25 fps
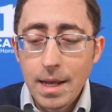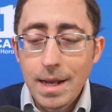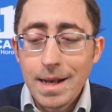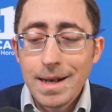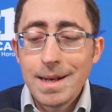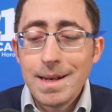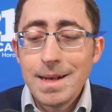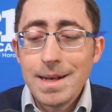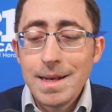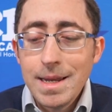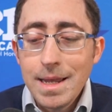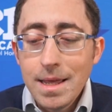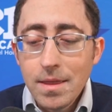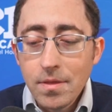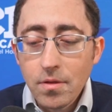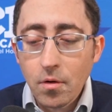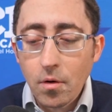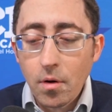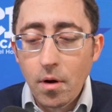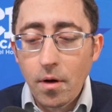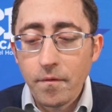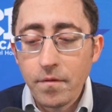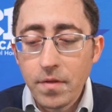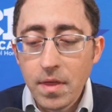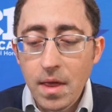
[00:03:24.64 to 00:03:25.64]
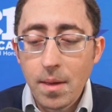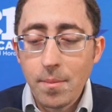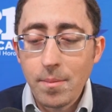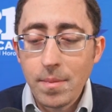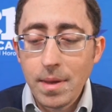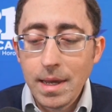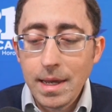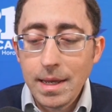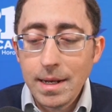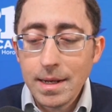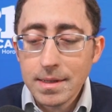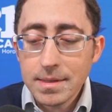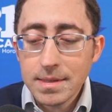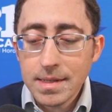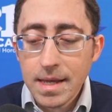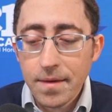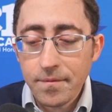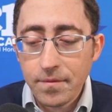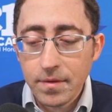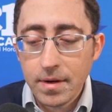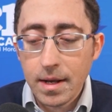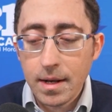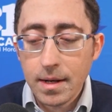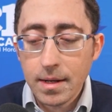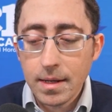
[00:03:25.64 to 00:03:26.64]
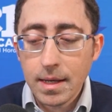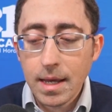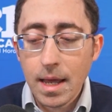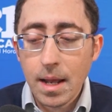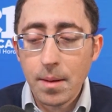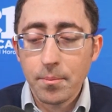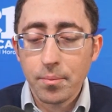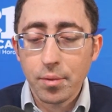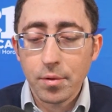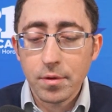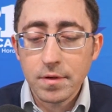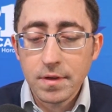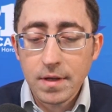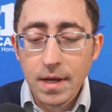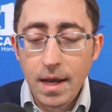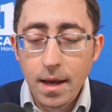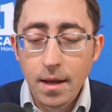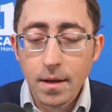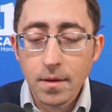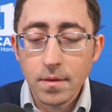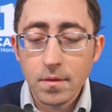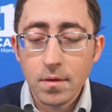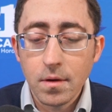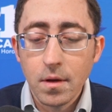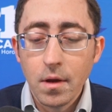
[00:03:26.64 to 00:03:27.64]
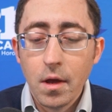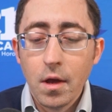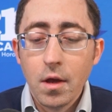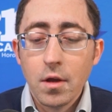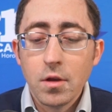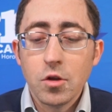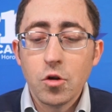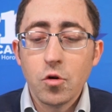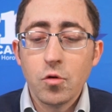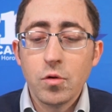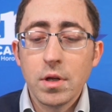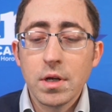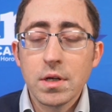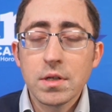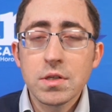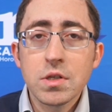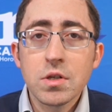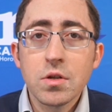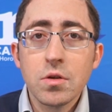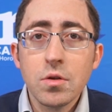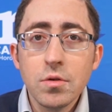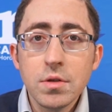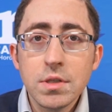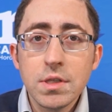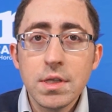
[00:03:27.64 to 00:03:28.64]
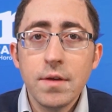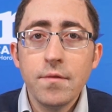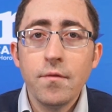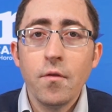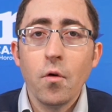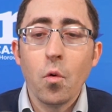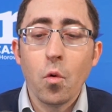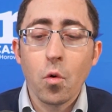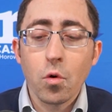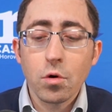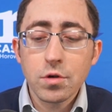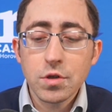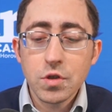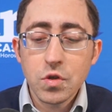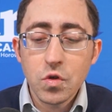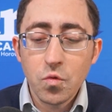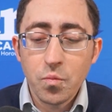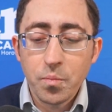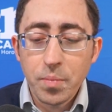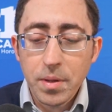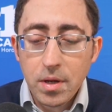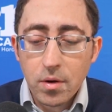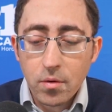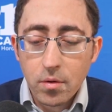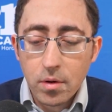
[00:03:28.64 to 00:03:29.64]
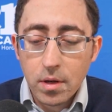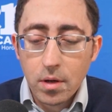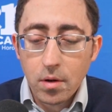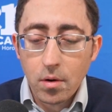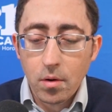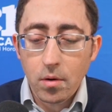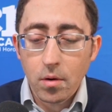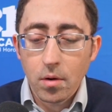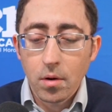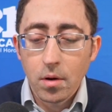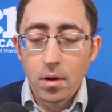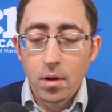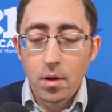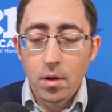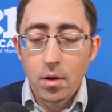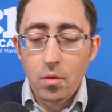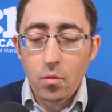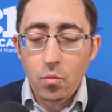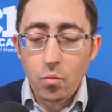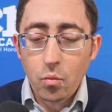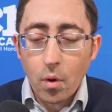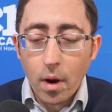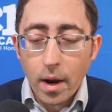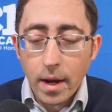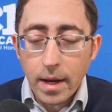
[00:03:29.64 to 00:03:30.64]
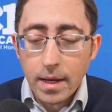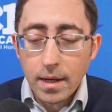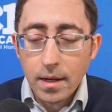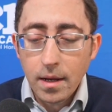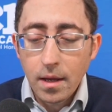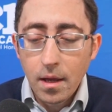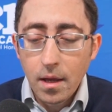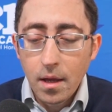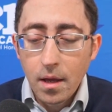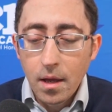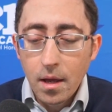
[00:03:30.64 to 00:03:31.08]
neither of them, it is evident, can pretend to an exclusive or superior right